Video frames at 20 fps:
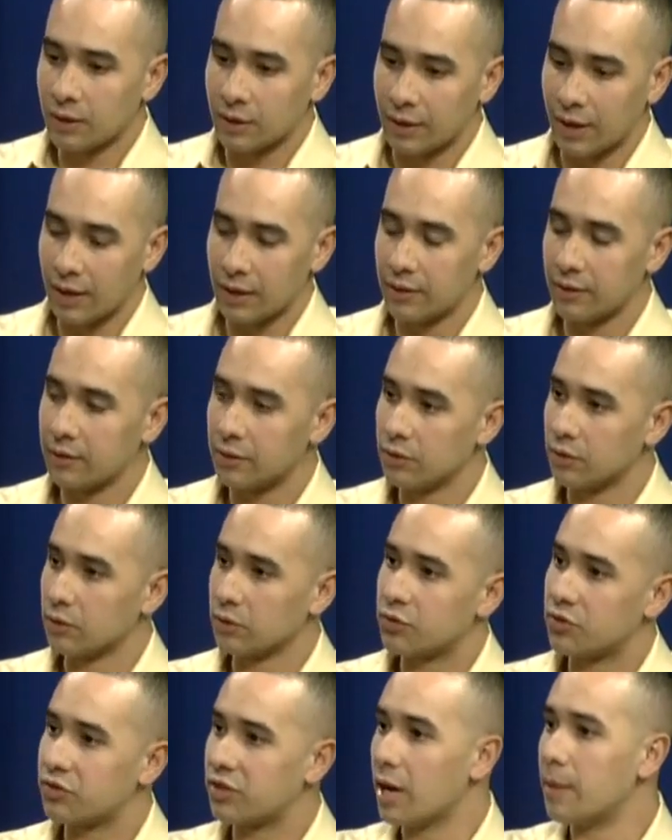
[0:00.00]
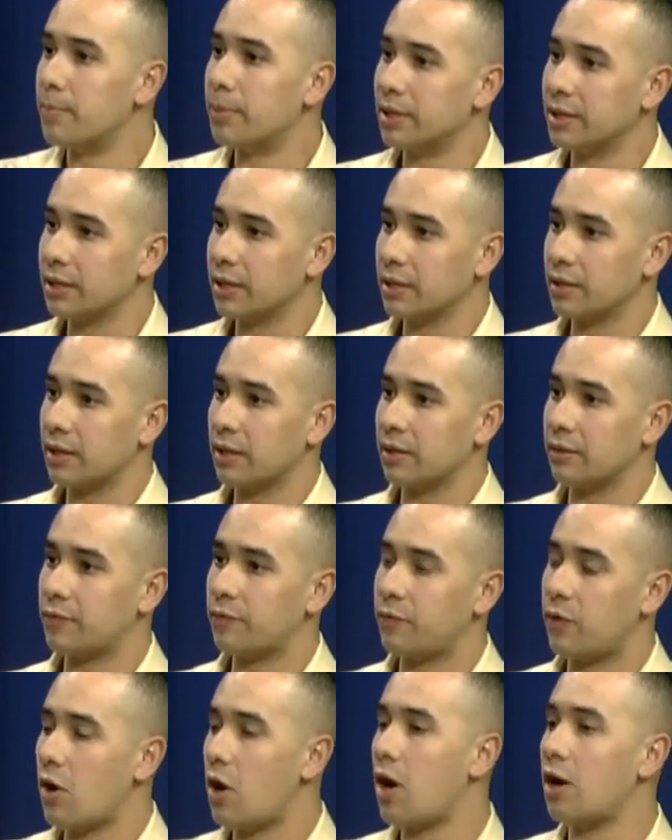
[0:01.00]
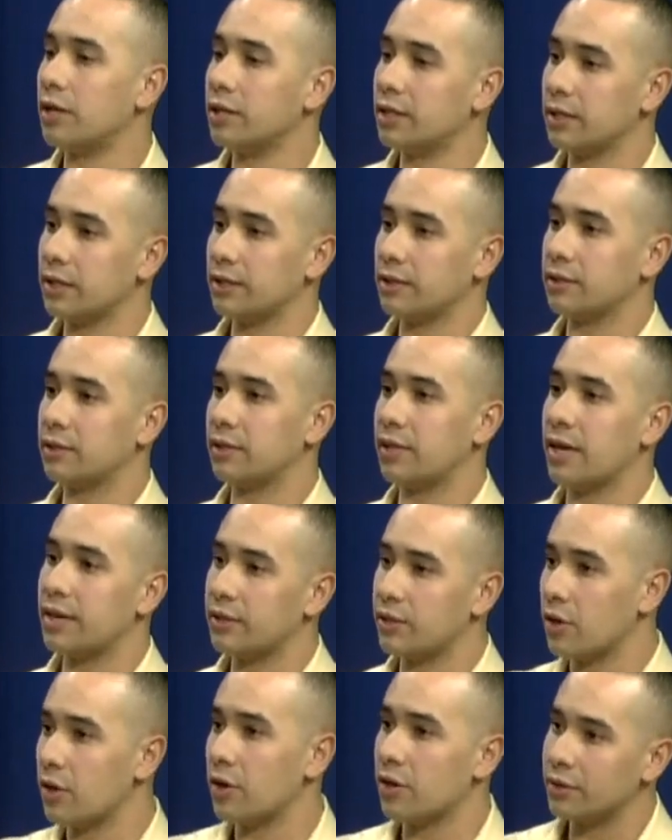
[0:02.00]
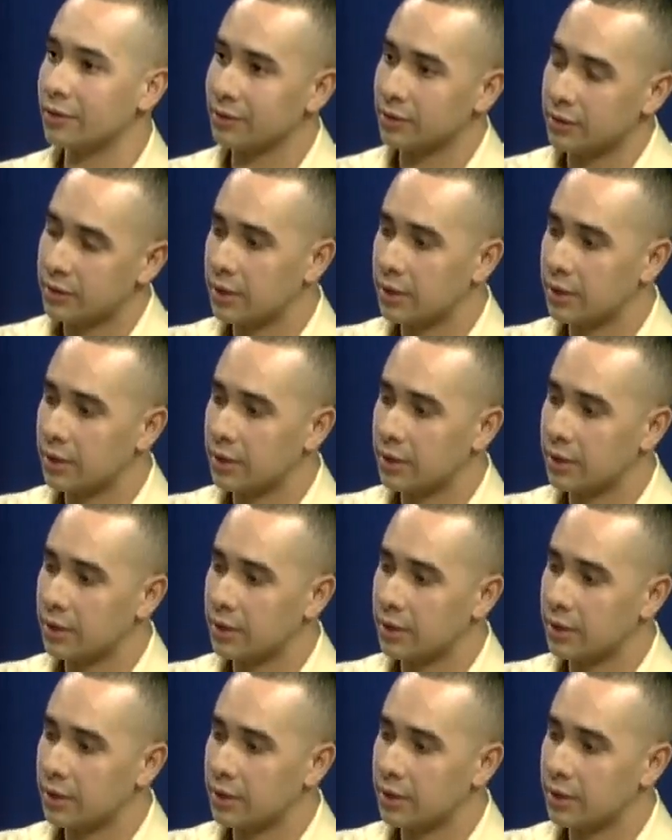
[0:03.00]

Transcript: getting, you know, stumbling and, and falling and getting hurt and